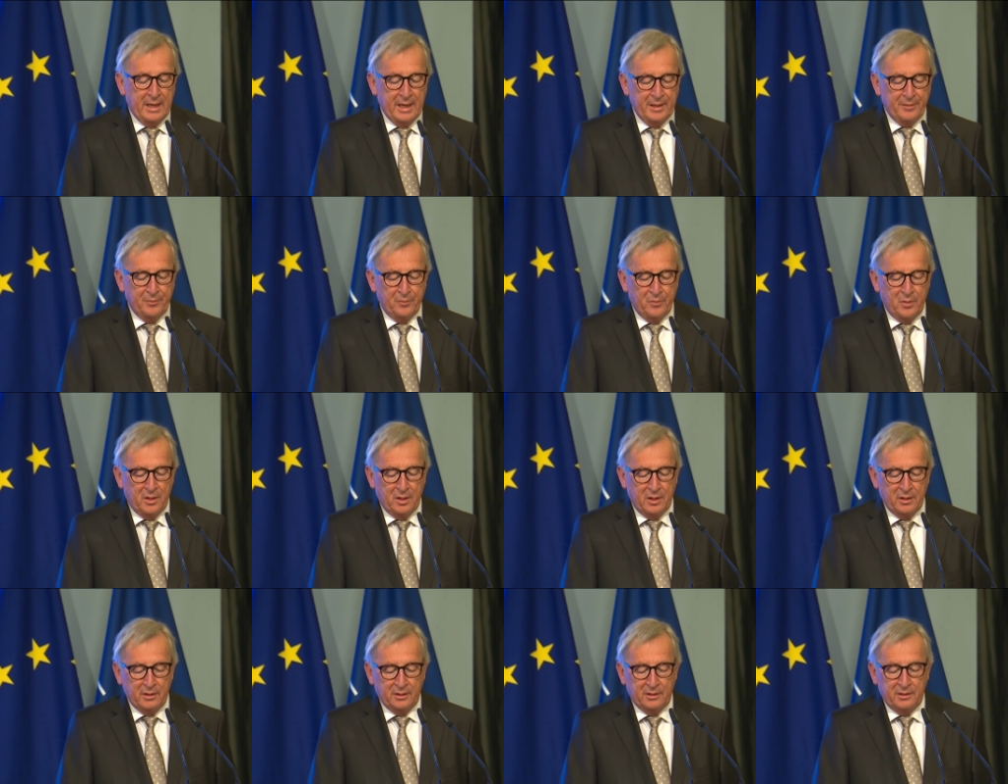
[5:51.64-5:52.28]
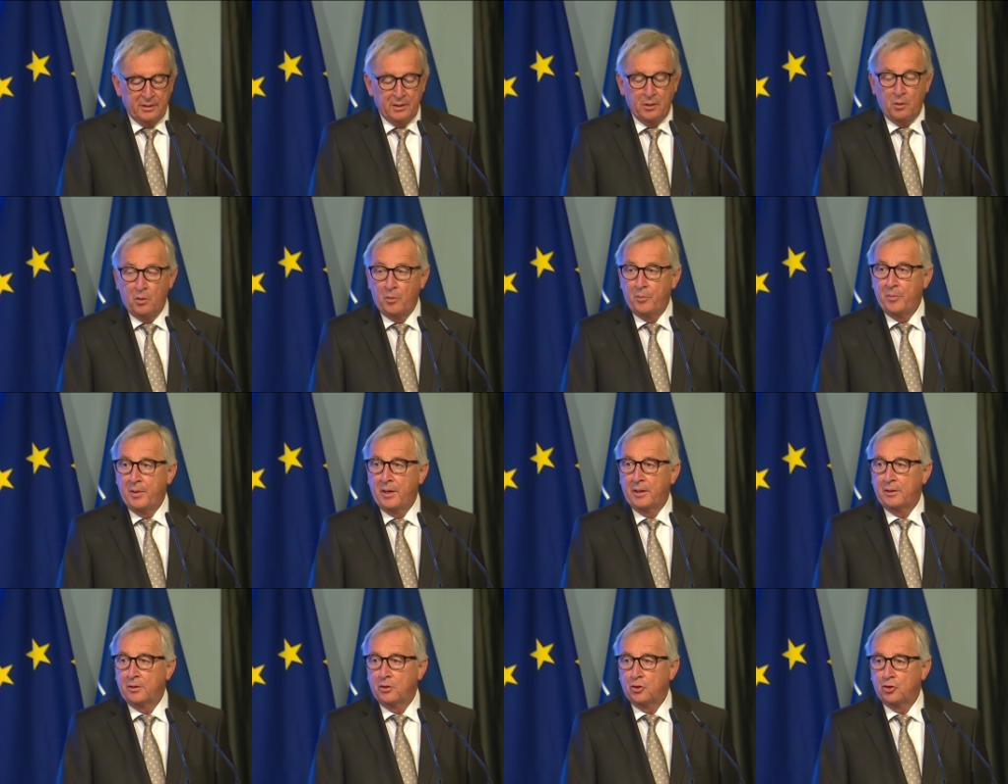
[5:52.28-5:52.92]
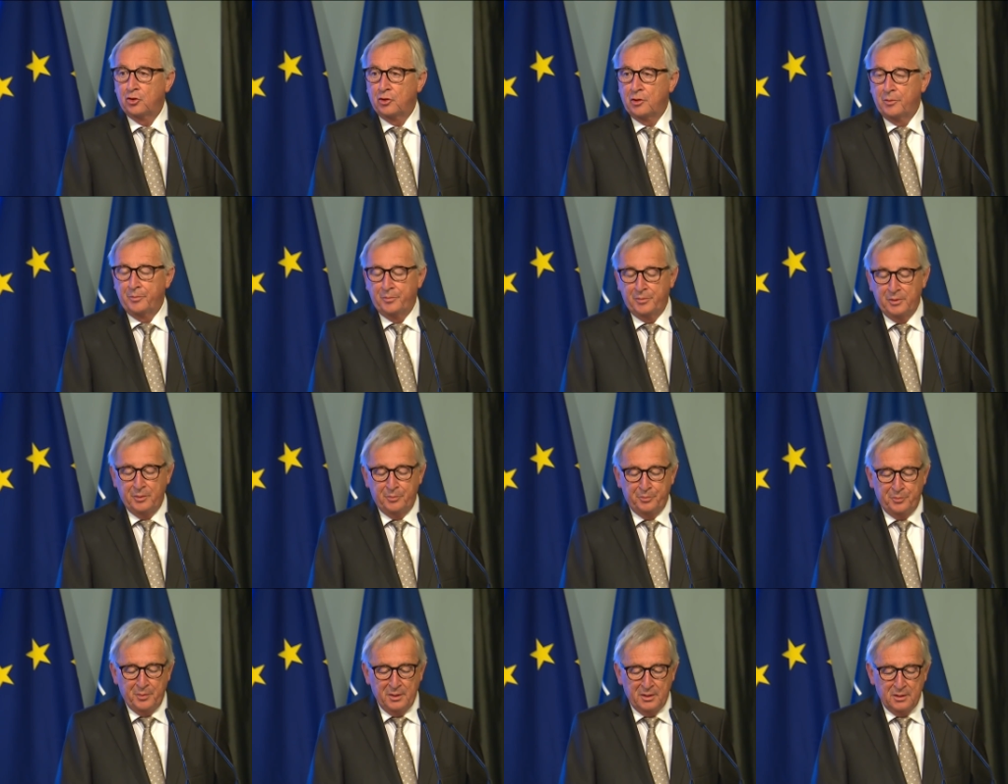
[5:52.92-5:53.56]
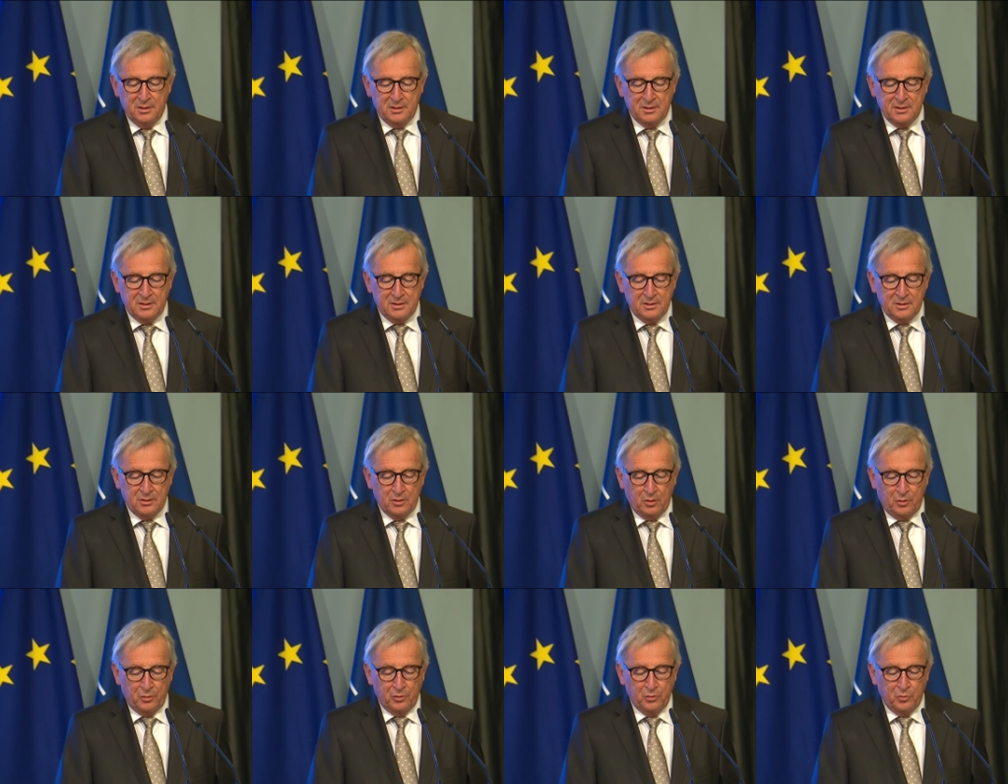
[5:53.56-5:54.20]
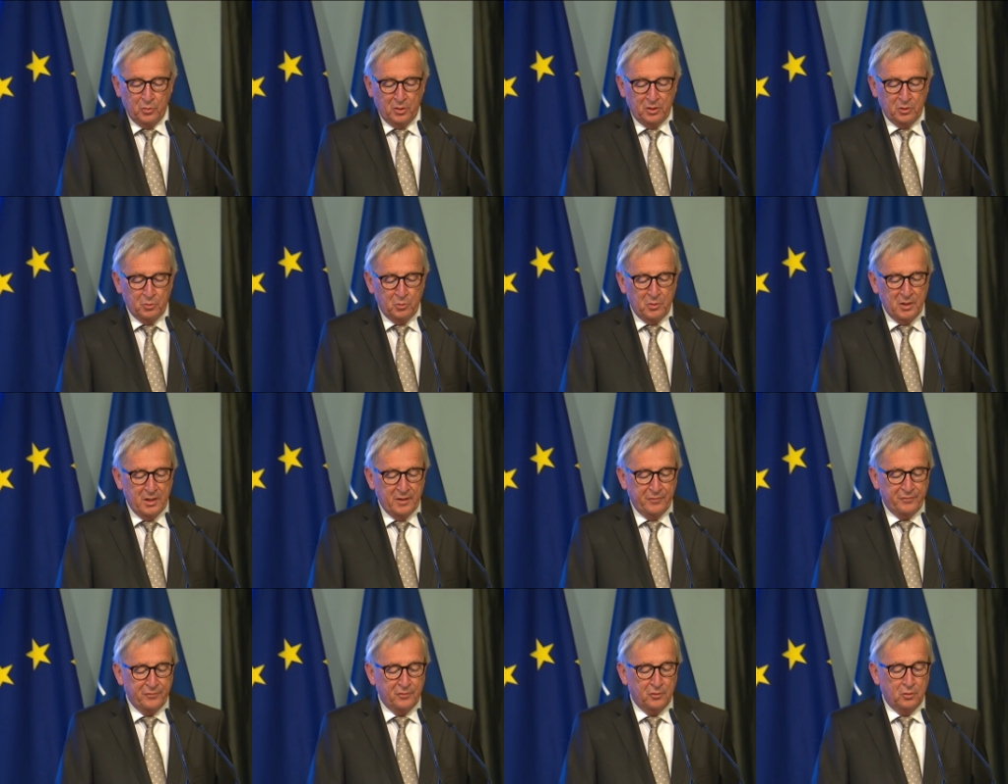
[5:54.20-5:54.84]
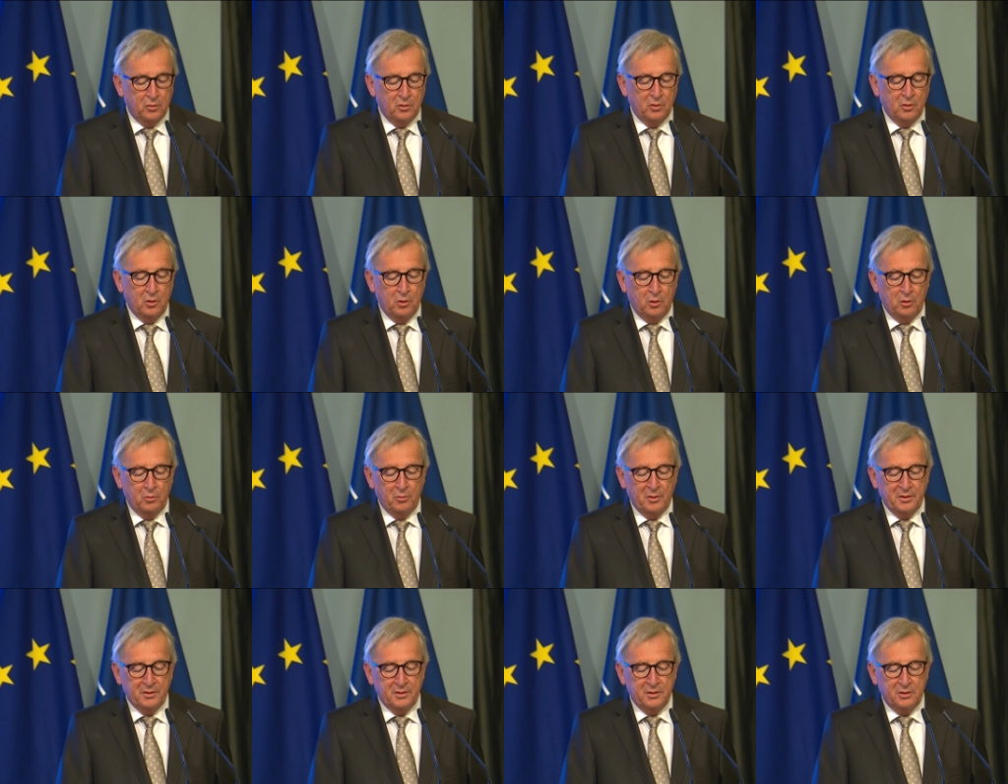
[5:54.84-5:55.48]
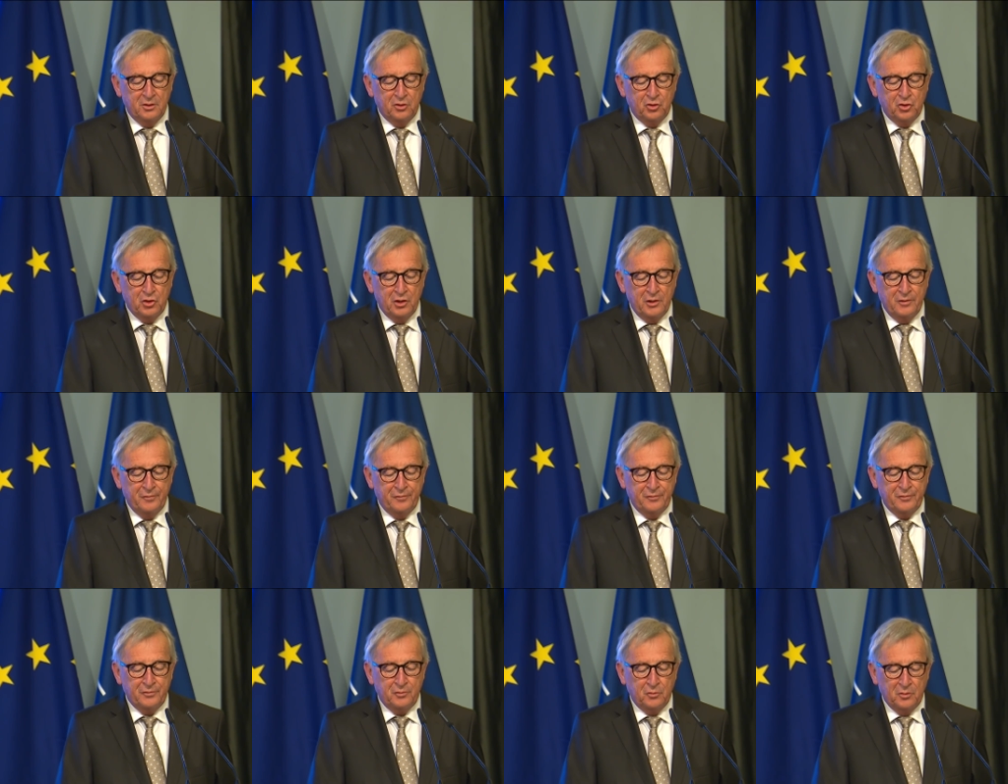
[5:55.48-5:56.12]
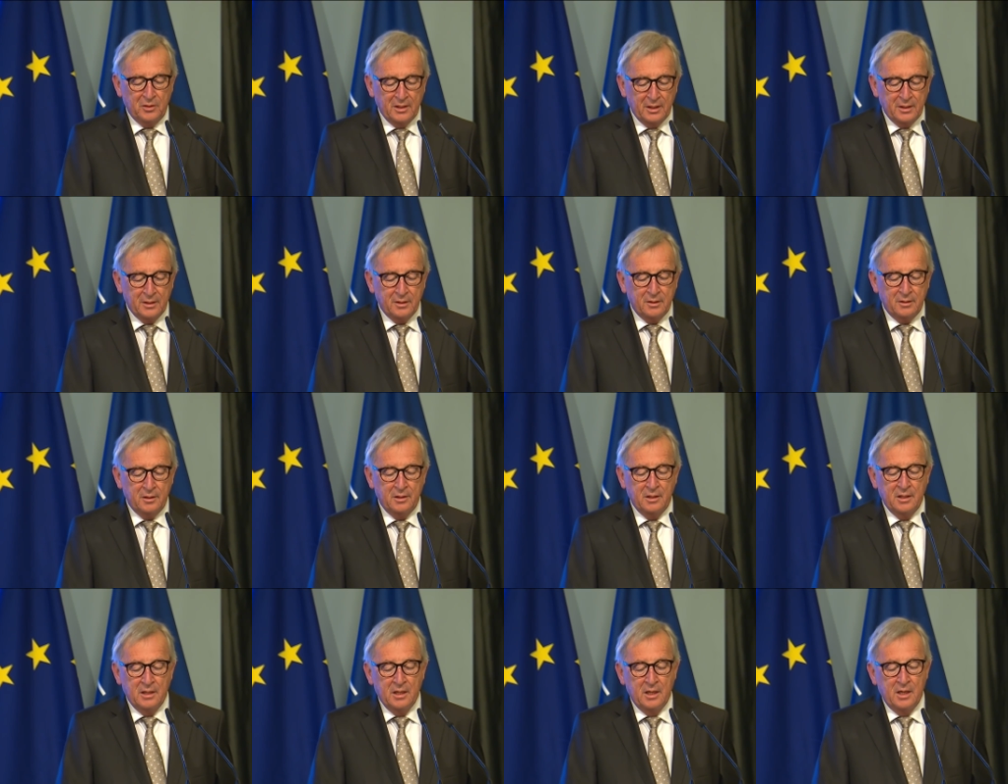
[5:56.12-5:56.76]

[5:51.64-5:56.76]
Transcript: landmark in our partnership. It builds on what we have already achieved together